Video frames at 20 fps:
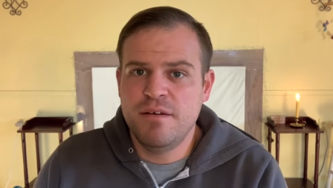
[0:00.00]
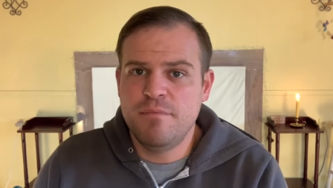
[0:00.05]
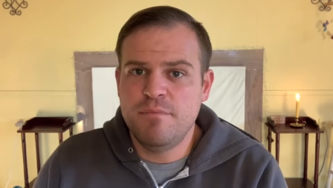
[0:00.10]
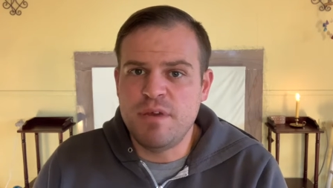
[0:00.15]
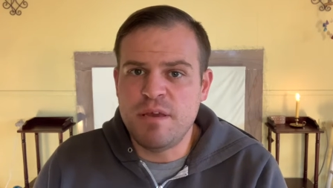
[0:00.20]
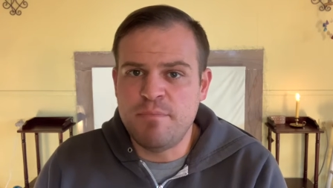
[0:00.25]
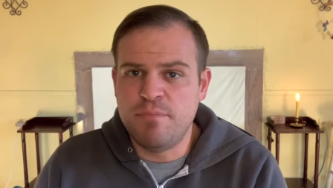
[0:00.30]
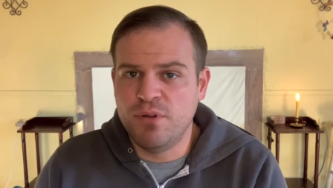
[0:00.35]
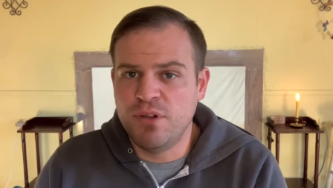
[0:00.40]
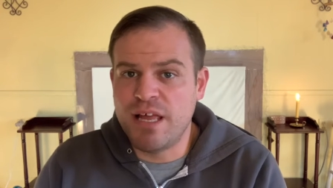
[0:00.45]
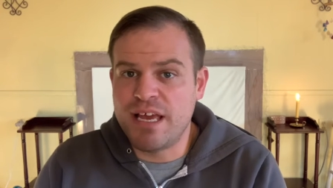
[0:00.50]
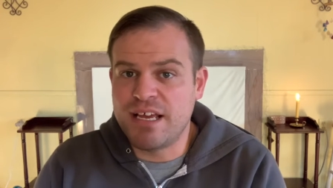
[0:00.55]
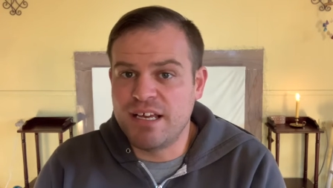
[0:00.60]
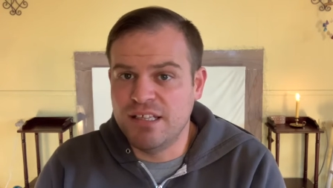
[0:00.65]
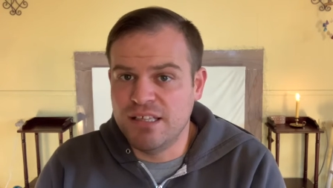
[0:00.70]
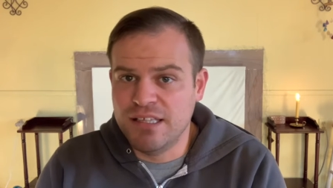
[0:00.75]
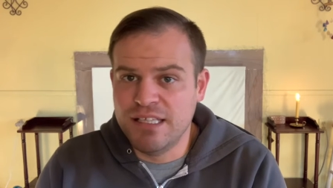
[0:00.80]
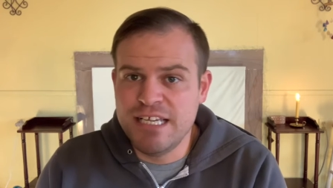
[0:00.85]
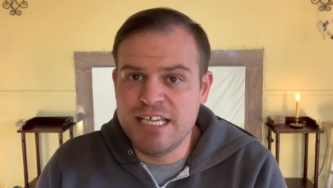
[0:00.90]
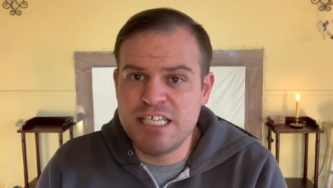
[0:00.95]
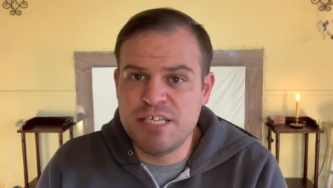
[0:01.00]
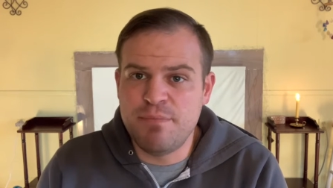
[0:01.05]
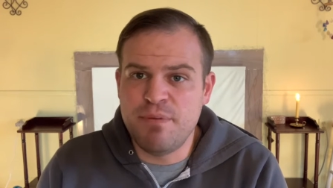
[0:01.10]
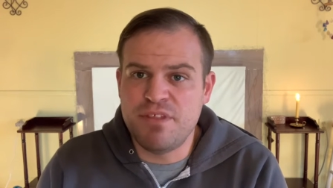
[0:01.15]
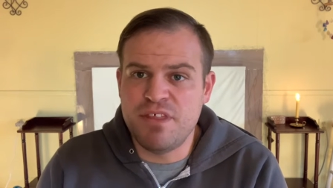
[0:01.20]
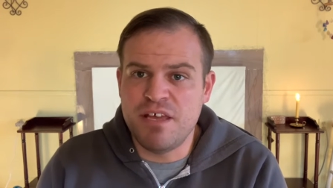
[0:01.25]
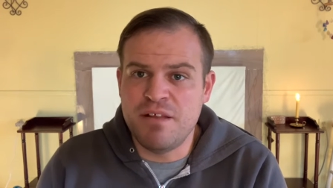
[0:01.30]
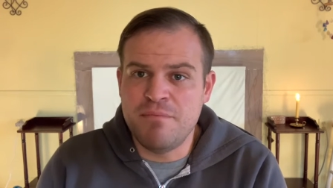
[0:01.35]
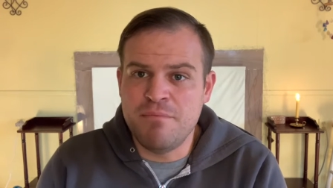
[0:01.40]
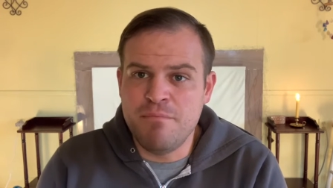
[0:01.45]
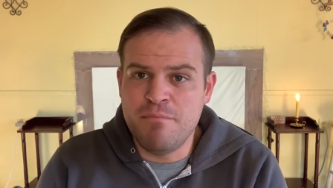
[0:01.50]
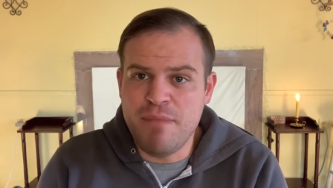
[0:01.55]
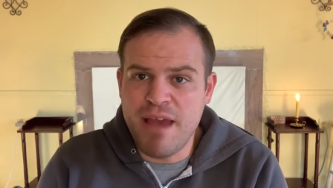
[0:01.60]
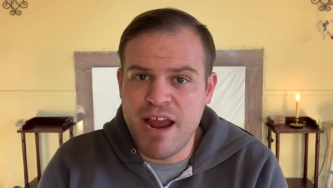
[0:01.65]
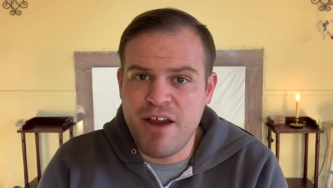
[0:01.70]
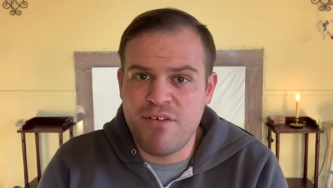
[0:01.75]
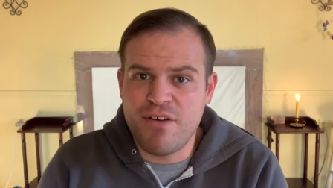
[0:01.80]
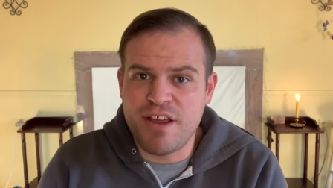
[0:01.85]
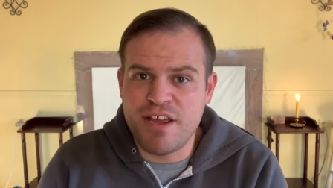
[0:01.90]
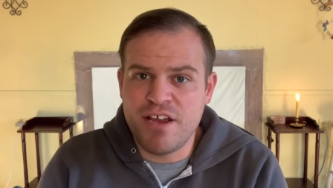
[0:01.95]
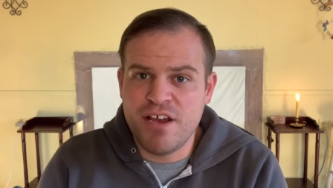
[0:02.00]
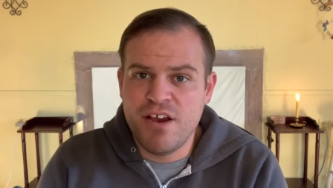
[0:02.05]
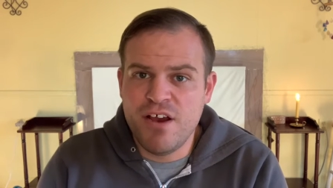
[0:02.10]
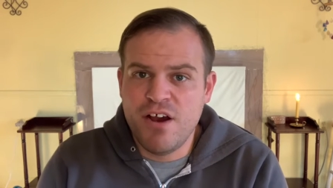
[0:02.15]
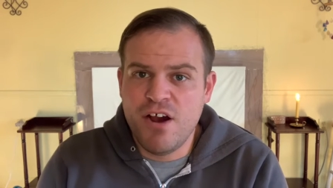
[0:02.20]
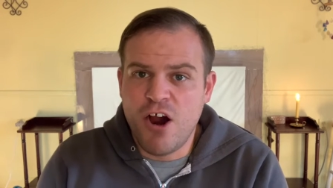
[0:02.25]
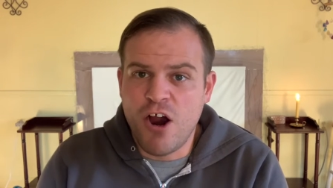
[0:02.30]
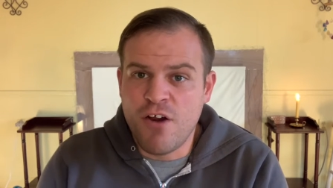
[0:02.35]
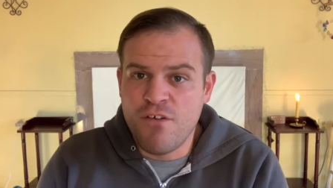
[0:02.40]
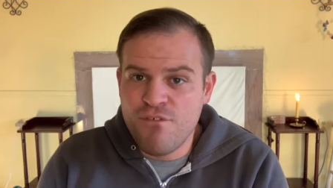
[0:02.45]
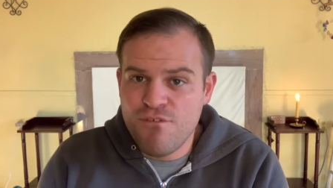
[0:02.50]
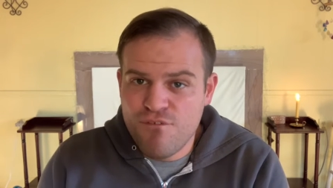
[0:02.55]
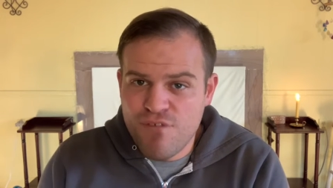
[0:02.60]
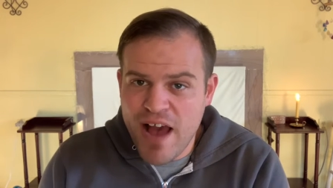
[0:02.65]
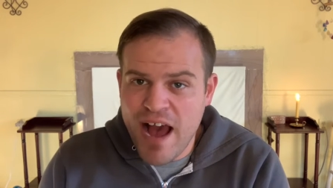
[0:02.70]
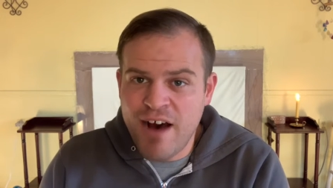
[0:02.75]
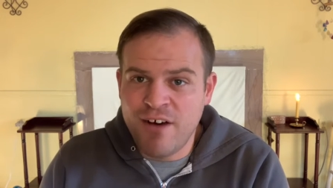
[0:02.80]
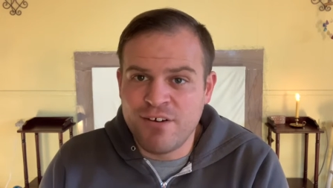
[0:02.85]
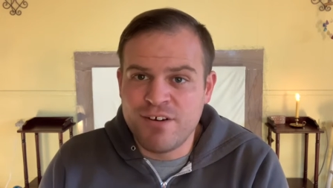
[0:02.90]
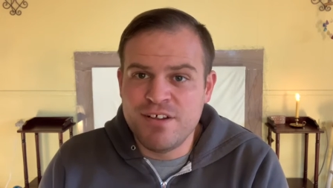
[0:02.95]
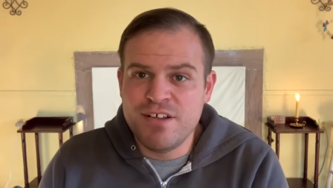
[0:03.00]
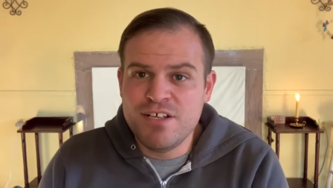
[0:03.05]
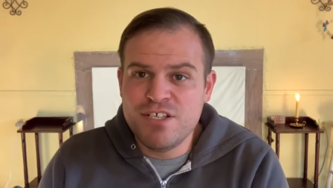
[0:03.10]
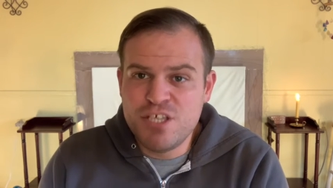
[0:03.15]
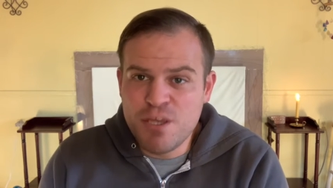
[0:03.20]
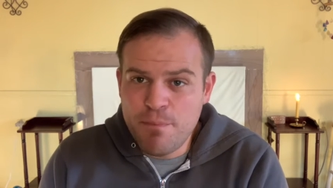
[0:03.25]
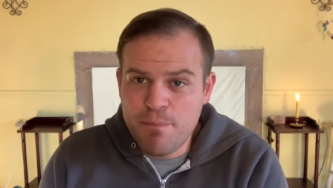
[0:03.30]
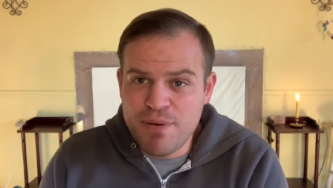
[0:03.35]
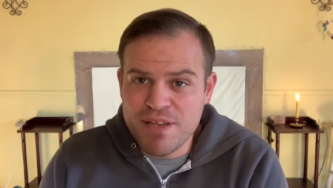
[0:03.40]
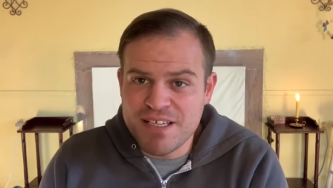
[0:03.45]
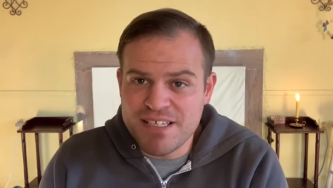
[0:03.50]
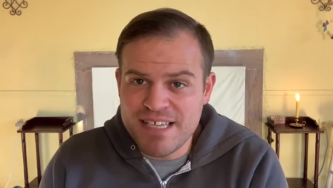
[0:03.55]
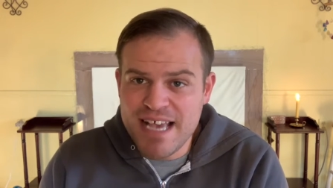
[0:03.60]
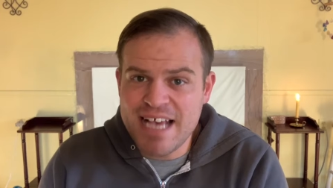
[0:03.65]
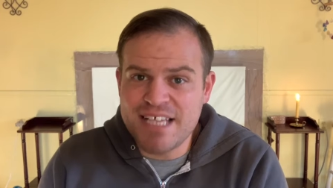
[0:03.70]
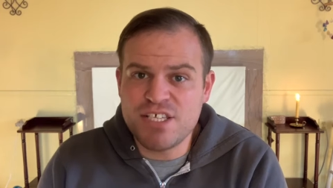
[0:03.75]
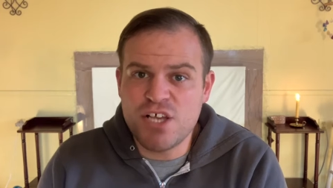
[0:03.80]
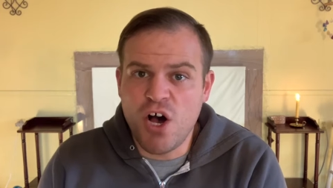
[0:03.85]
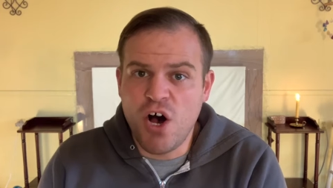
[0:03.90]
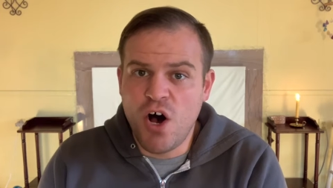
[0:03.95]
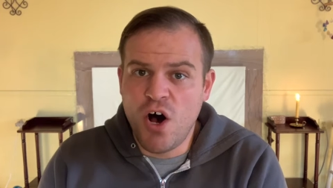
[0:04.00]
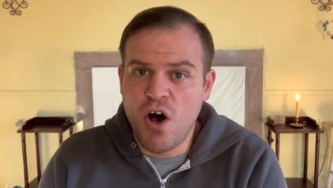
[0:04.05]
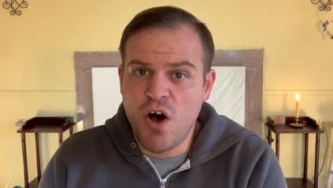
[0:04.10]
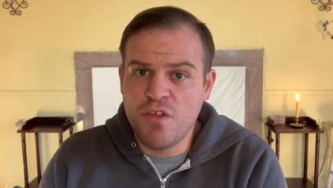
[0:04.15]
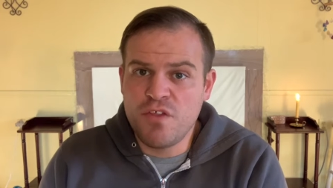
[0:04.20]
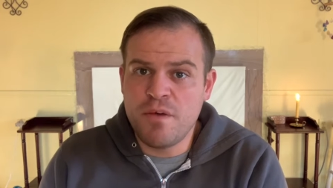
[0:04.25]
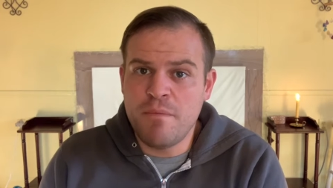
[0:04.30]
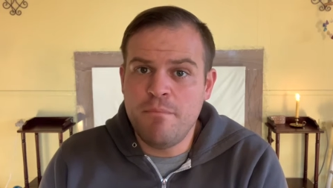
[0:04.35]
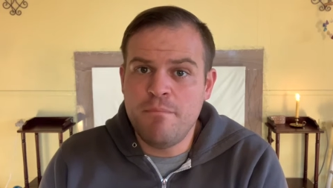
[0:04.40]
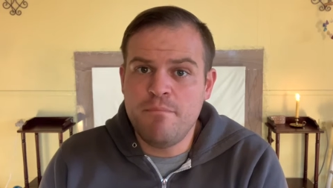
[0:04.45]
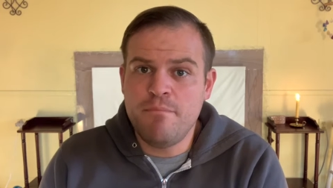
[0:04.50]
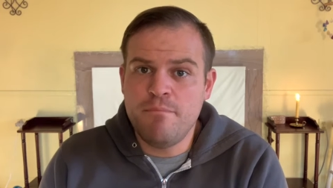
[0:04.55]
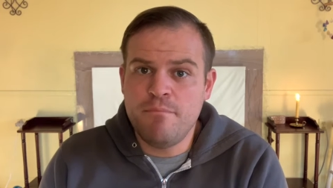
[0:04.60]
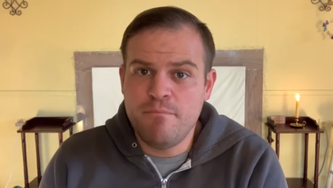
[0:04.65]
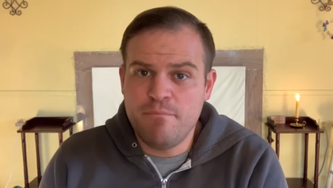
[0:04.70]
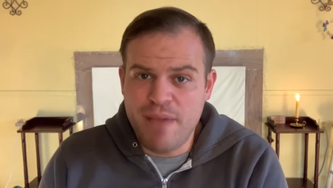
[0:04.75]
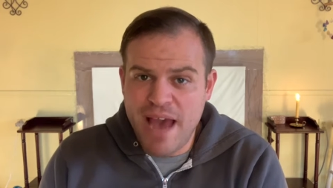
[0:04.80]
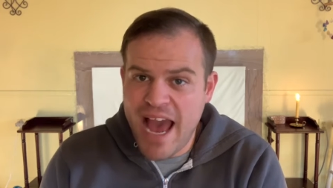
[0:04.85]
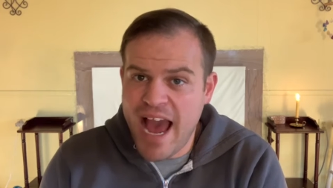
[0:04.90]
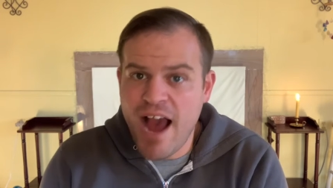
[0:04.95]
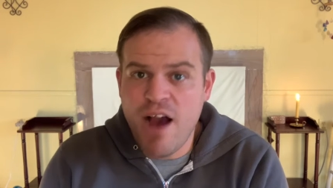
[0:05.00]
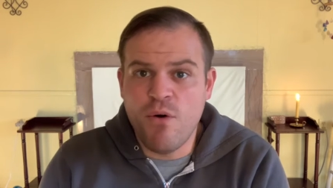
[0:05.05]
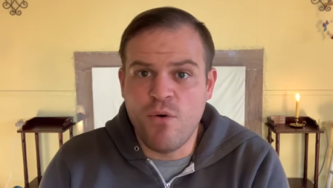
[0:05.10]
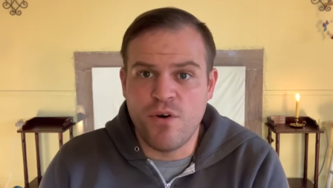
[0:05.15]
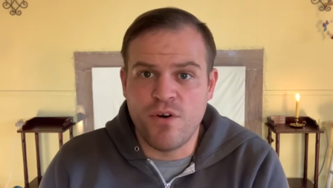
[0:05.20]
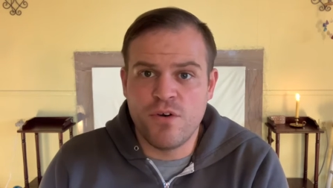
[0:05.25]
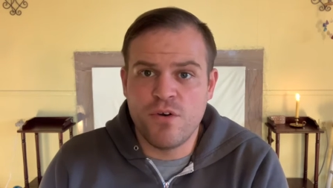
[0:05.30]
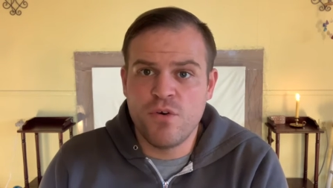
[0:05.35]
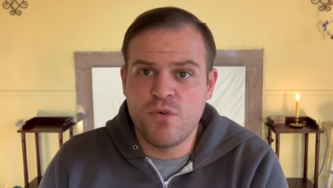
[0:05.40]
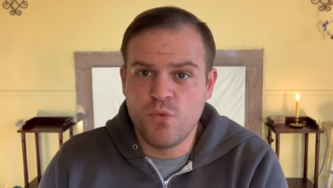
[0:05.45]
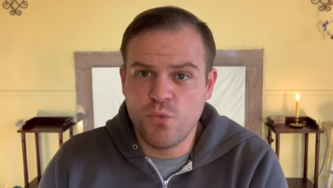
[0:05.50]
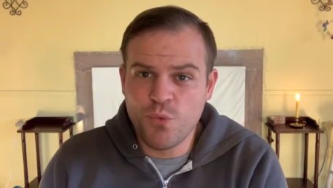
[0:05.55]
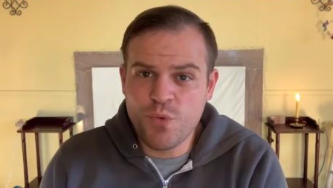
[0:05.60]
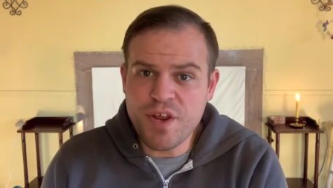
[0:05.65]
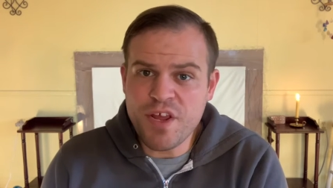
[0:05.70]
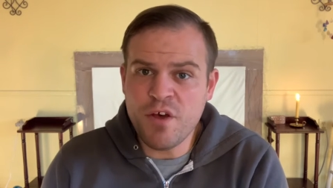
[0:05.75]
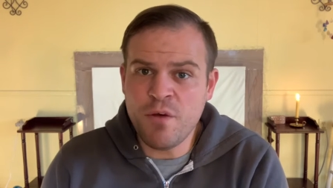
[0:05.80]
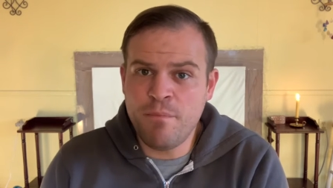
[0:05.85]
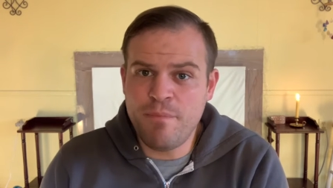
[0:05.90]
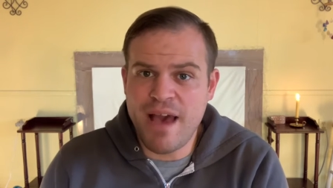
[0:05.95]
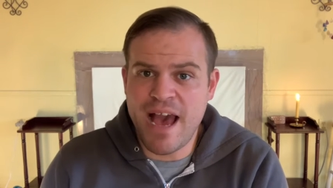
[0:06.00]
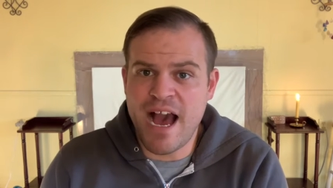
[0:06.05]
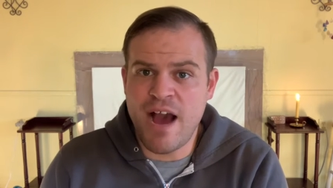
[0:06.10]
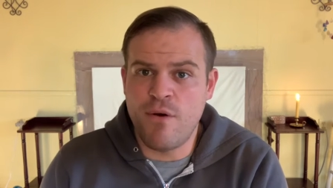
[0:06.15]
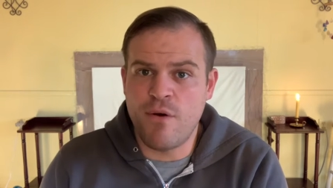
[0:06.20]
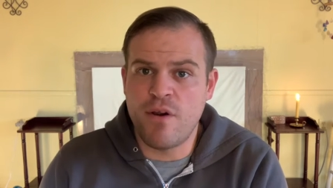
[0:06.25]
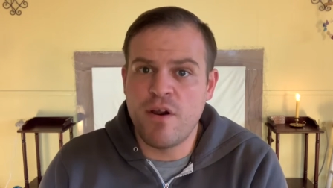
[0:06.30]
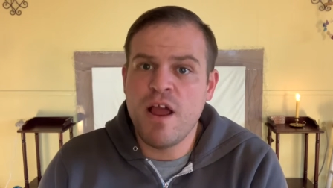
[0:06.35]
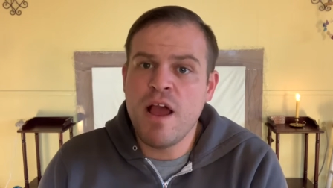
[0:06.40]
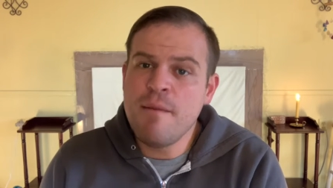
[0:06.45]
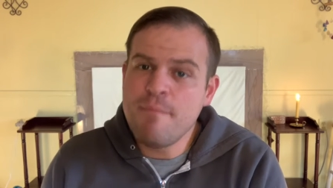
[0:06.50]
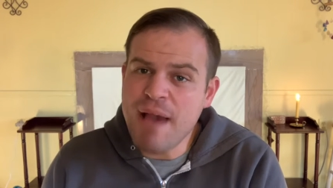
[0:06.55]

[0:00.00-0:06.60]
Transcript: People like Elizabeth and Mary are found to possess all the power, real power,